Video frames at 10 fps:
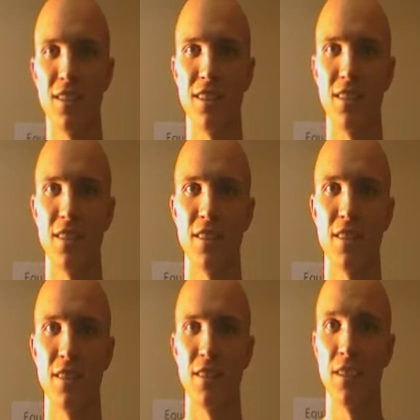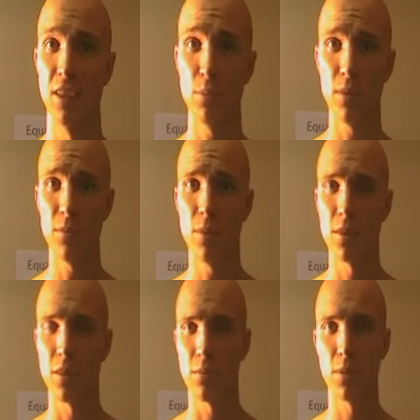And that's what it
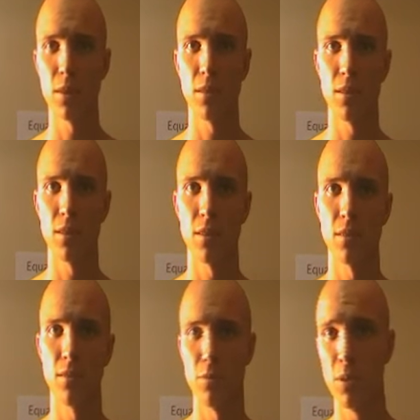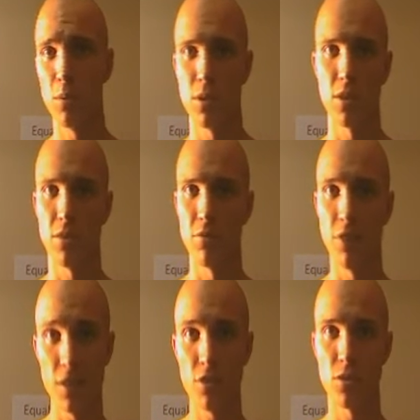was. That's what it, to me, it was an
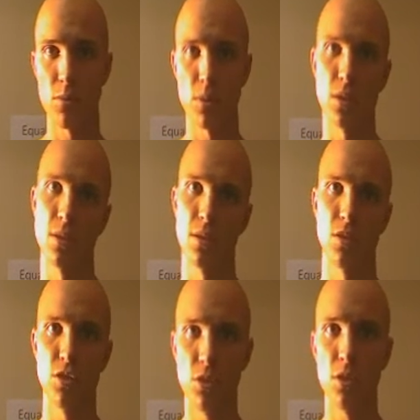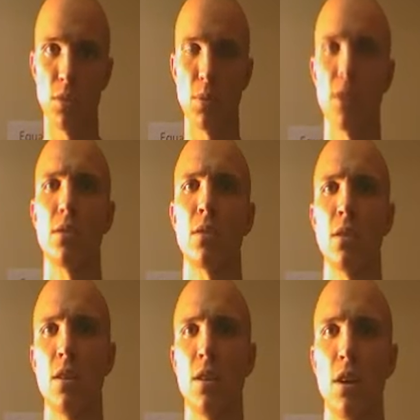adventure, it was a journey, because
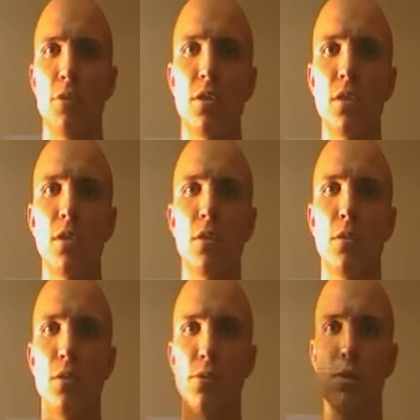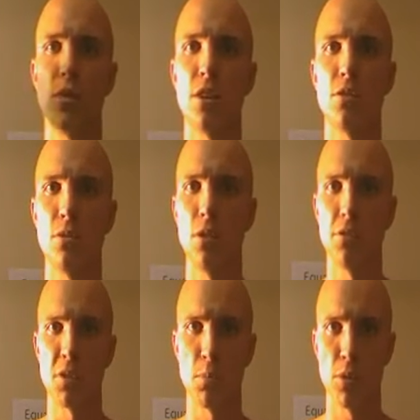I was still also attached to a
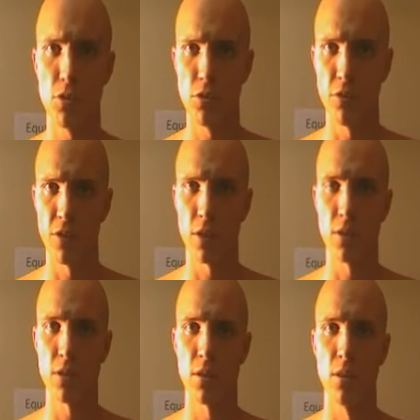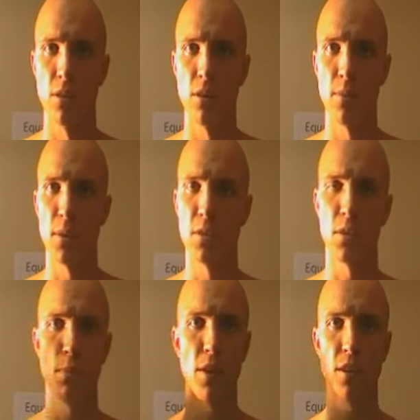lot of spiritual things.
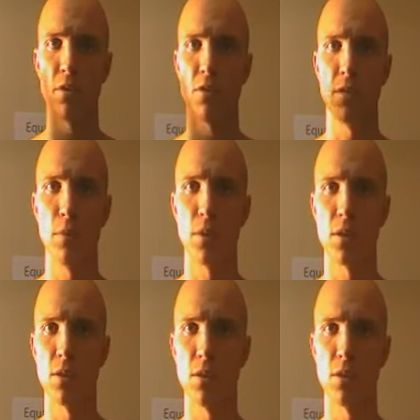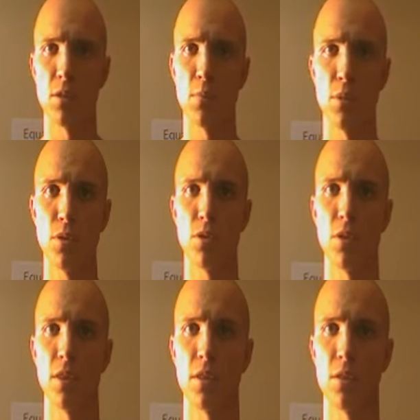Because in the past I was very much
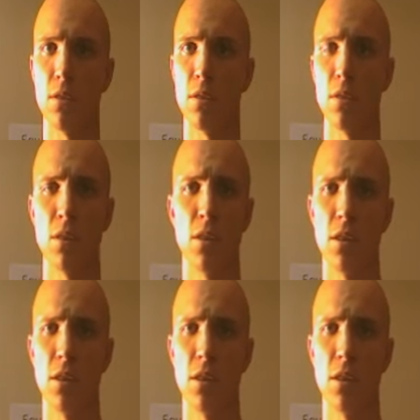spiritual, as in,